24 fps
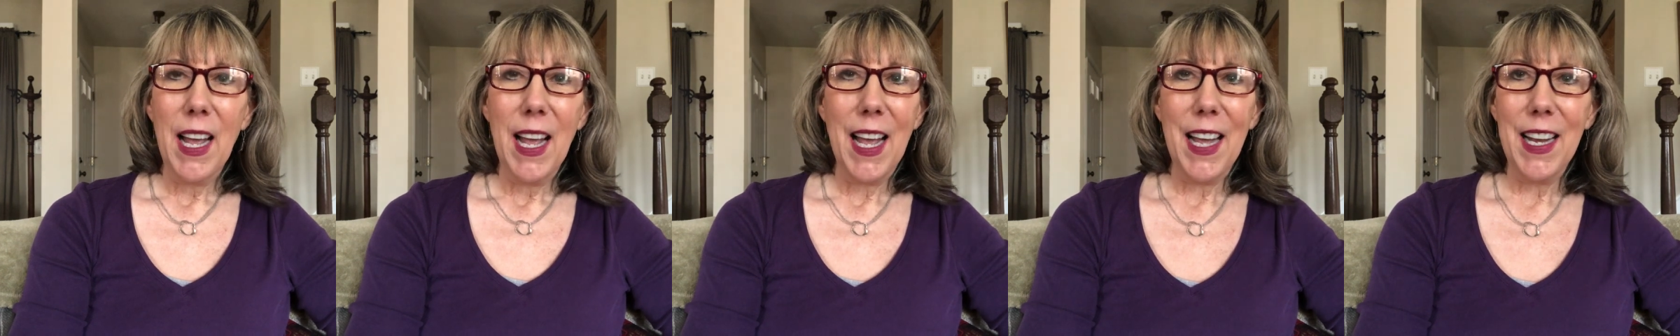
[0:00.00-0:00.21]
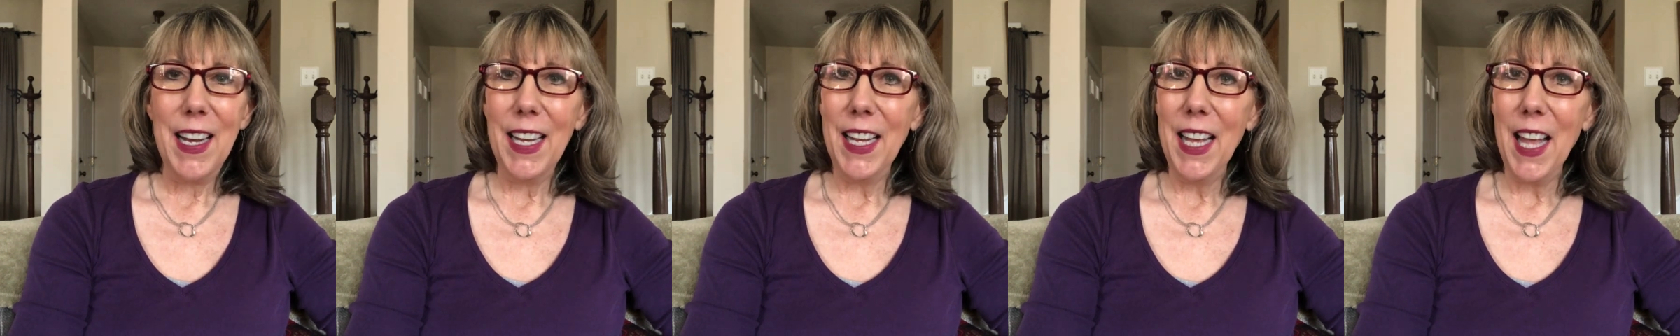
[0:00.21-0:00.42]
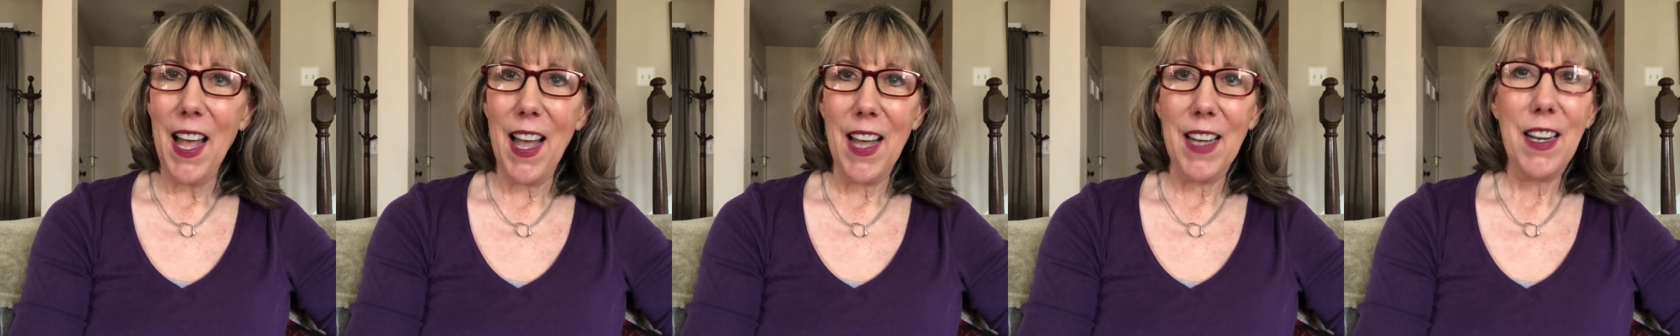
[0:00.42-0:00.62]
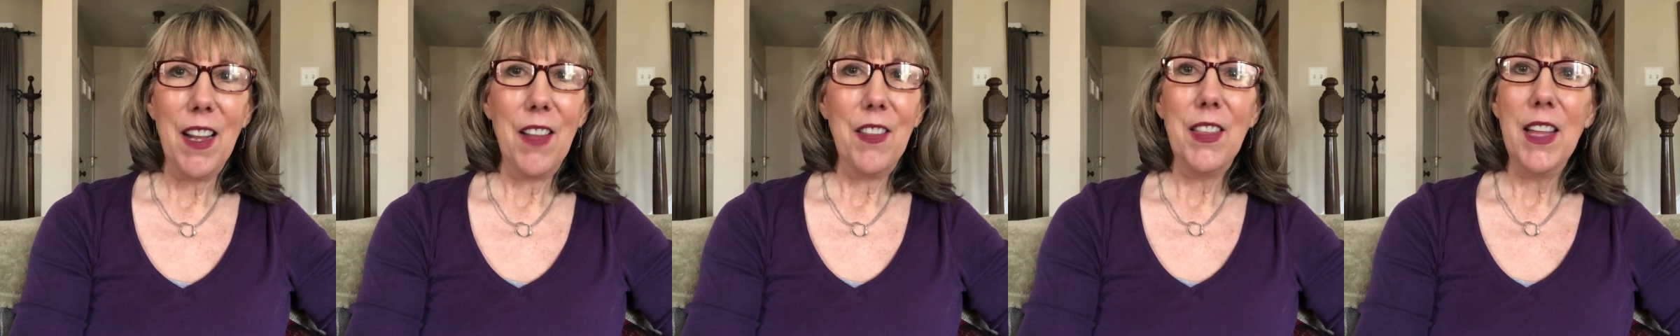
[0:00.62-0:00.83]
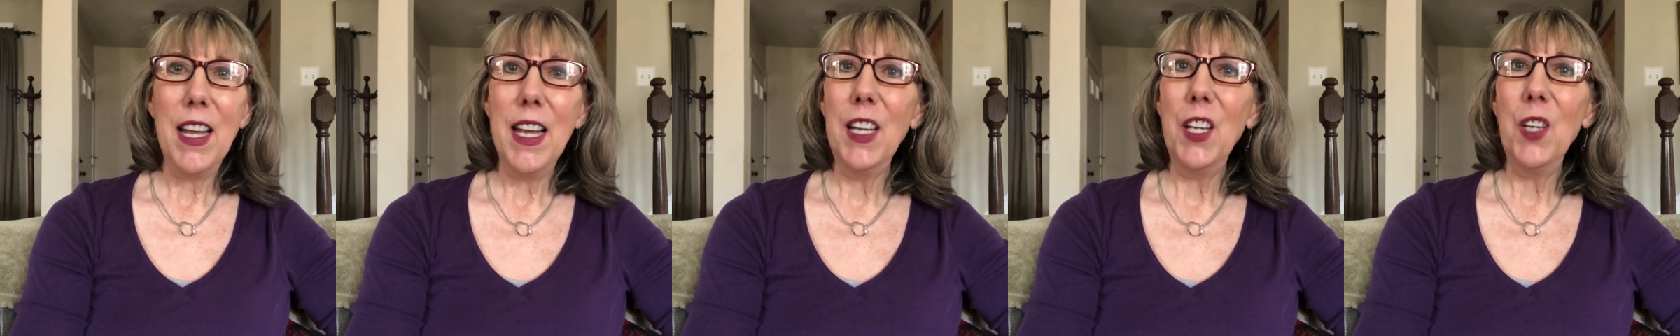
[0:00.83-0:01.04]
And again,
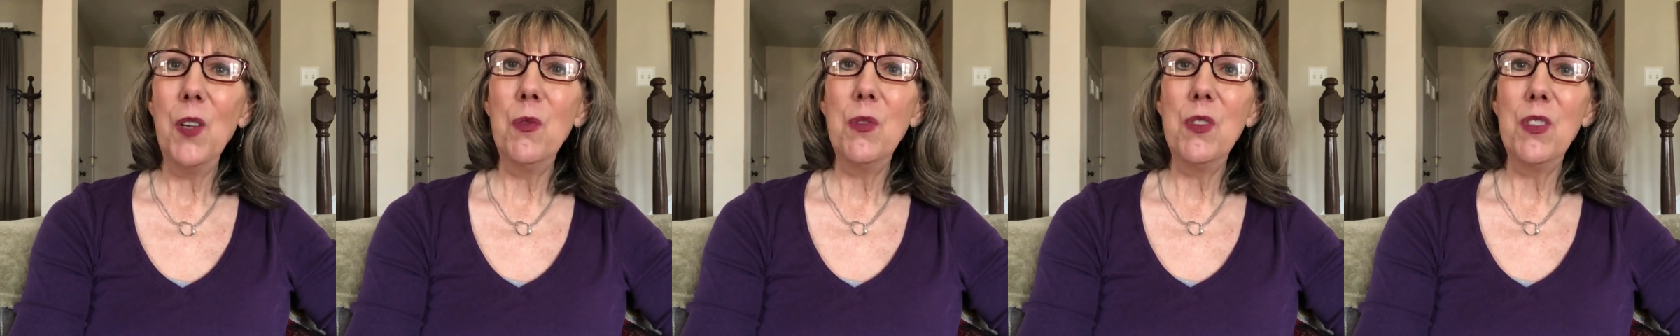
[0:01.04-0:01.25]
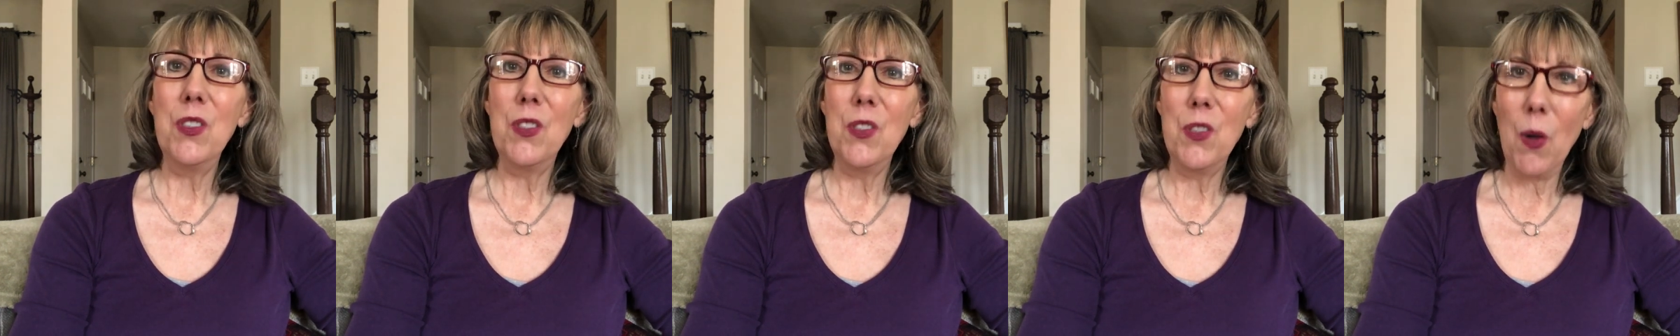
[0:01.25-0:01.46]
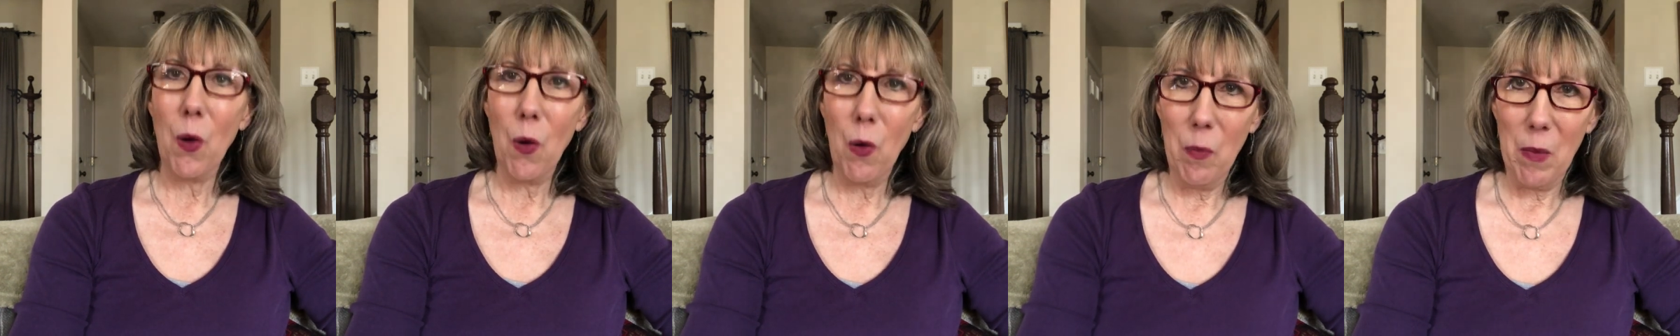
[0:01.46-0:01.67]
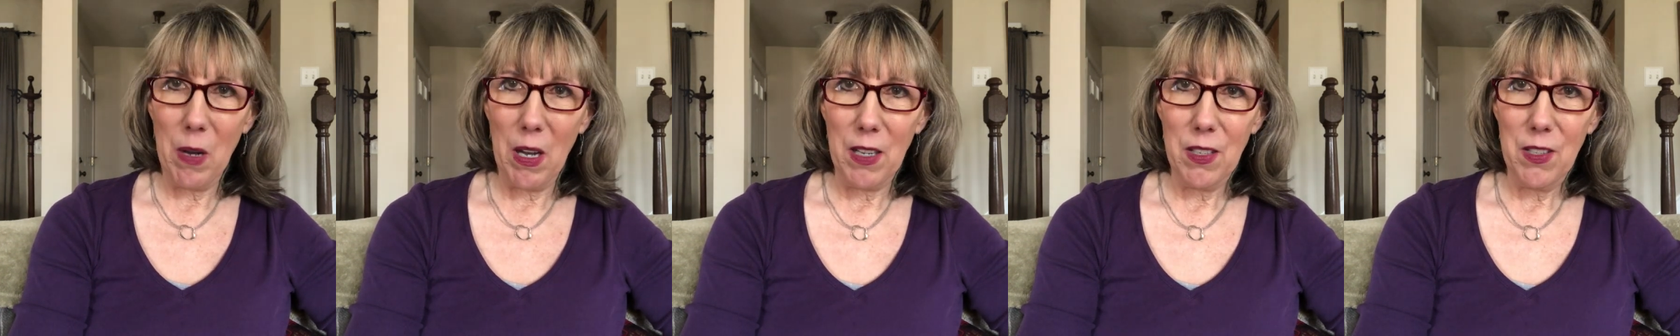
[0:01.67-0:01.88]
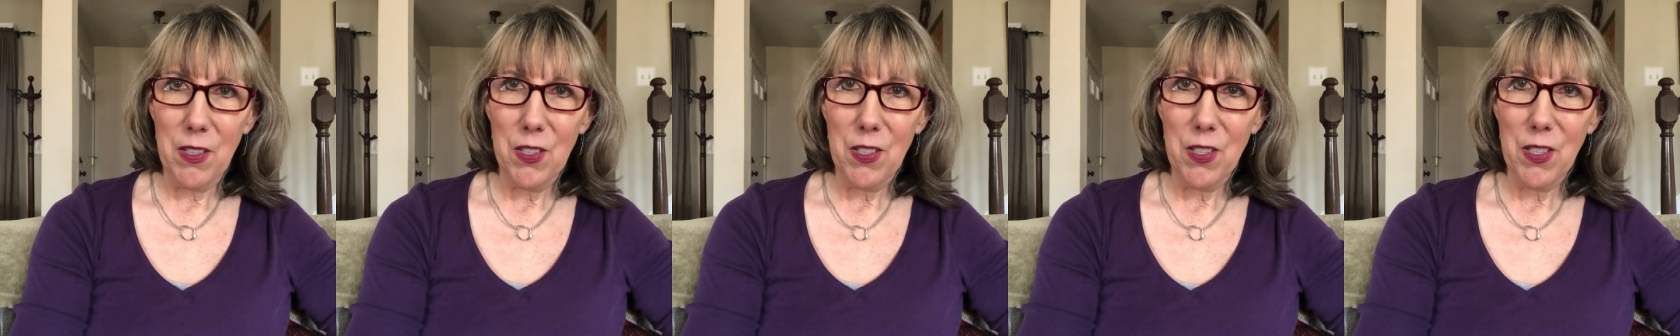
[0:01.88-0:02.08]
thank you so
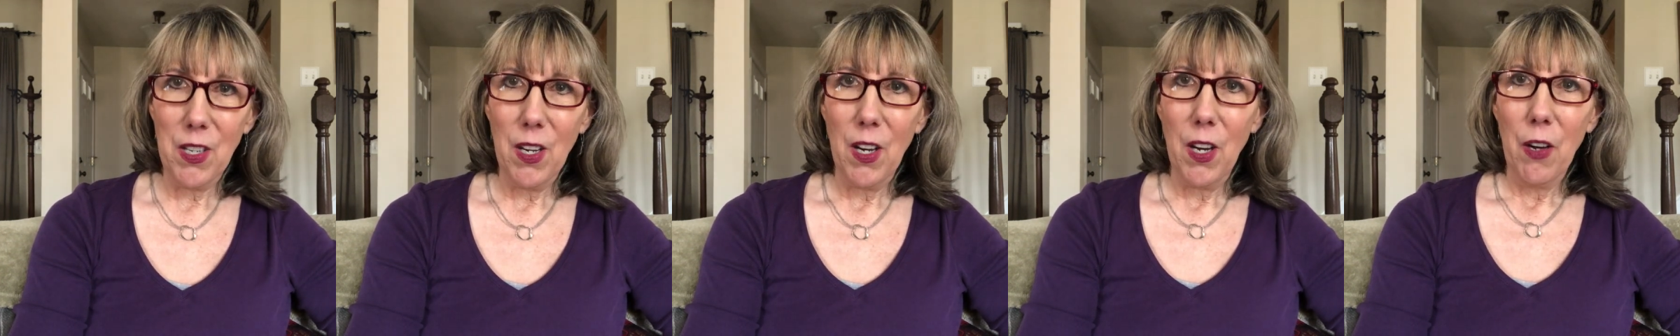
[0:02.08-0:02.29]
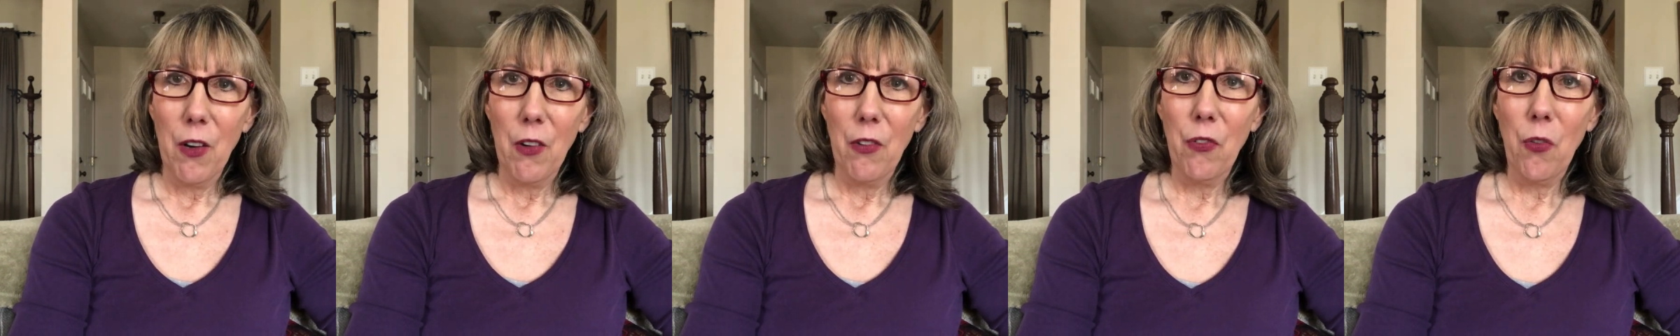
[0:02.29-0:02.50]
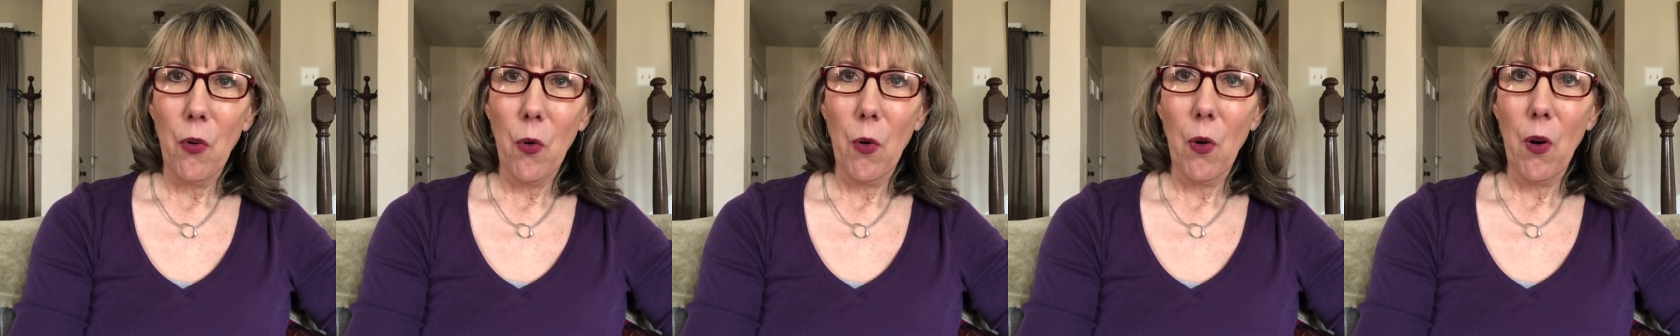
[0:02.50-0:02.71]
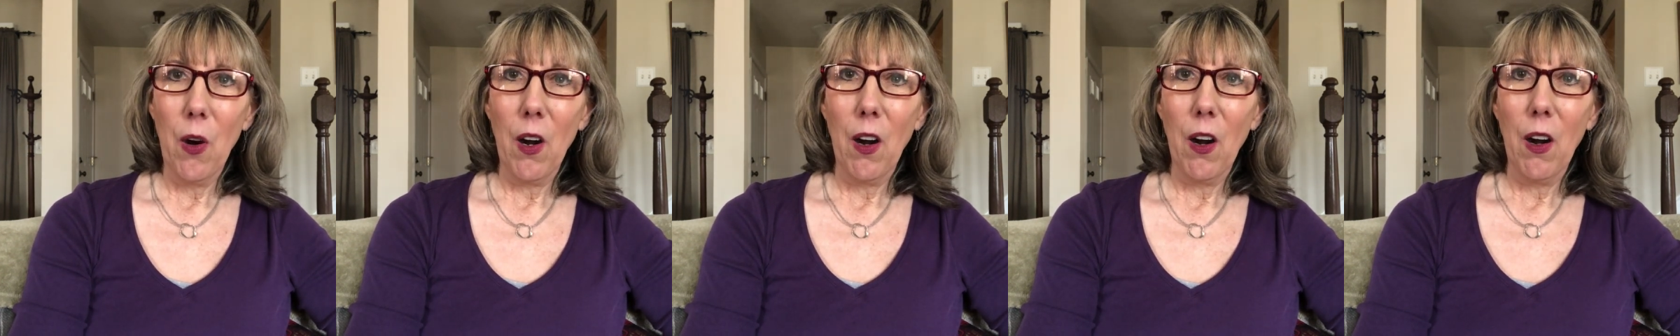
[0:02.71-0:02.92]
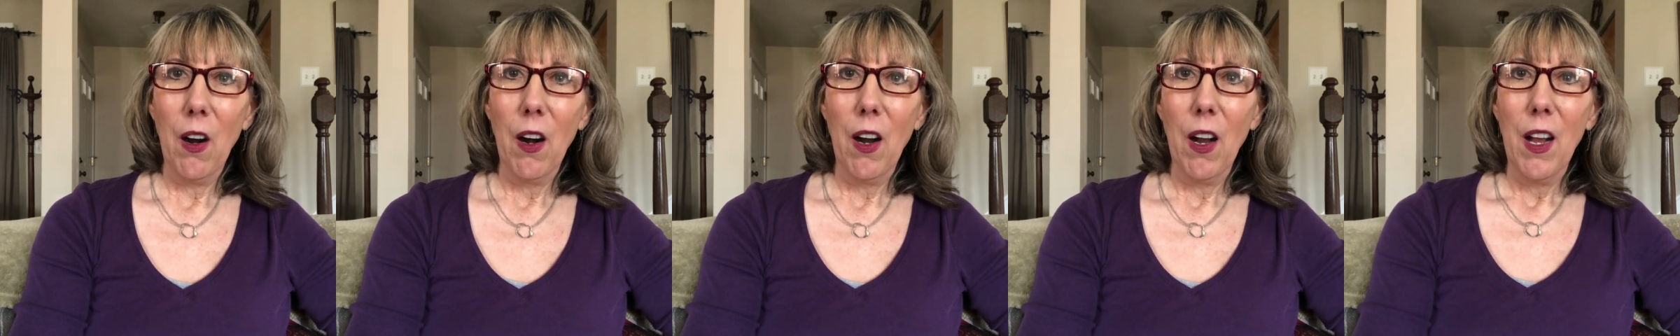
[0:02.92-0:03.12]
much
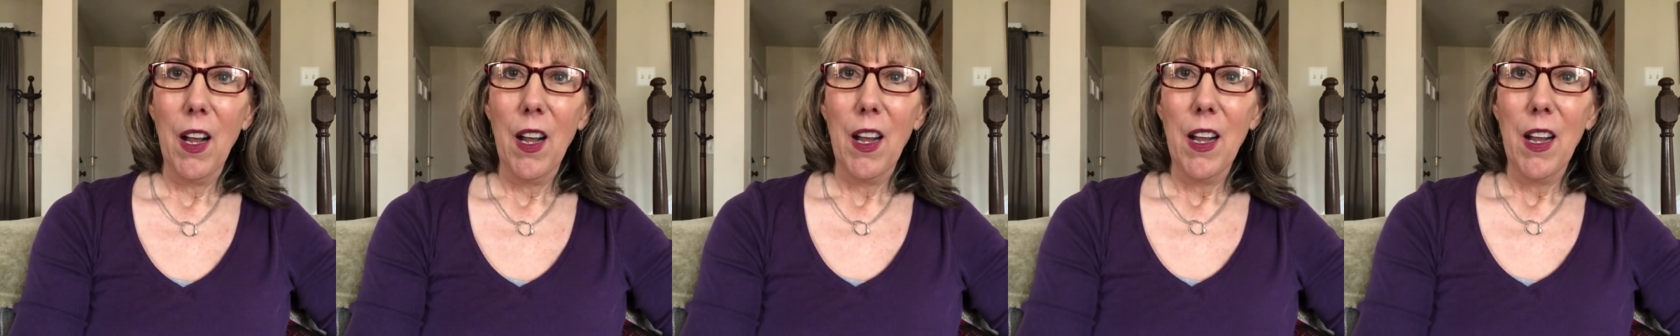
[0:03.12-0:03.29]
for